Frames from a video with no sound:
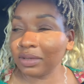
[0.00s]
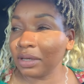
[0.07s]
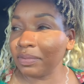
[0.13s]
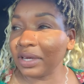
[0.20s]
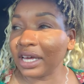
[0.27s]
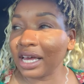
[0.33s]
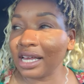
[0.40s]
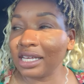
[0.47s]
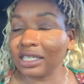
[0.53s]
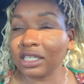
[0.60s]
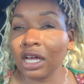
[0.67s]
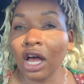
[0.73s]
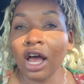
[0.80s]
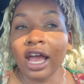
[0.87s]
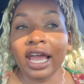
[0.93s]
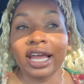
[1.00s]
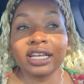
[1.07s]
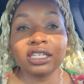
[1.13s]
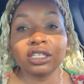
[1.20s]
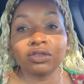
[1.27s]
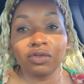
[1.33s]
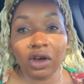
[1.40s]
me, because it
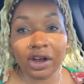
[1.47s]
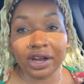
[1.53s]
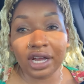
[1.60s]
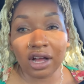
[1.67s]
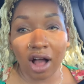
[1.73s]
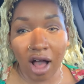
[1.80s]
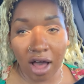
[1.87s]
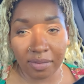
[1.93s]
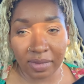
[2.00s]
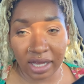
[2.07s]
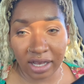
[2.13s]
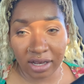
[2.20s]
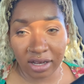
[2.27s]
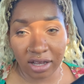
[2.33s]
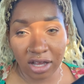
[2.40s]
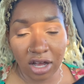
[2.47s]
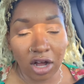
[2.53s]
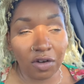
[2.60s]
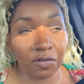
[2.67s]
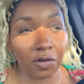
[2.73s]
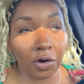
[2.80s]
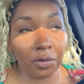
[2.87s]
is very common
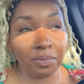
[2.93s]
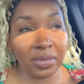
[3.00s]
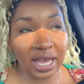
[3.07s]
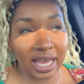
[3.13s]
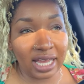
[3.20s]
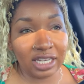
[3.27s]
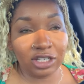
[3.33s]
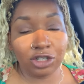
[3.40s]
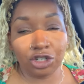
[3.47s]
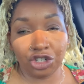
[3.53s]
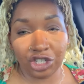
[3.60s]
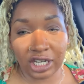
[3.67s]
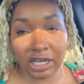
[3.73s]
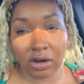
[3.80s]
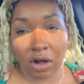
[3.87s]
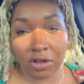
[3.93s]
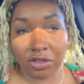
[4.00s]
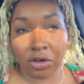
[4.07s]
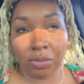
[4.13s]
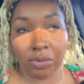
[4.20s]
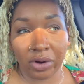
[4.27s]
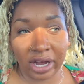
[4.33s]
for men to cheat on
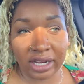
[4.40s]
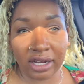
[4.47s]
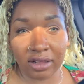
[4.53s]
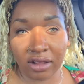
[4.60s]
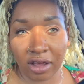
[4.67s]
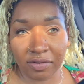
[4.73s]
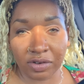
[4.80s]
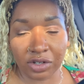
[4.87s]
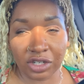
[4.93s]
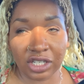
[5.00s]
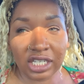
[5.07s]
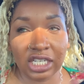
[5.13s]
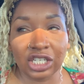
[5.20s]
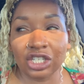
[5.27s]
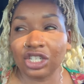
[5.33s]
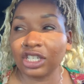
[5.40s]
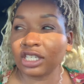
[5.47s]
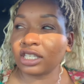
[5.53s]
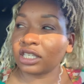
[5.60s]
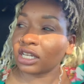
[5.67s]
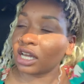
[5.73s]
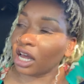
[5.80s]
their pregnant lovers. It's
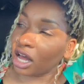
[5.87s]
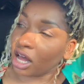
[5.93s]
just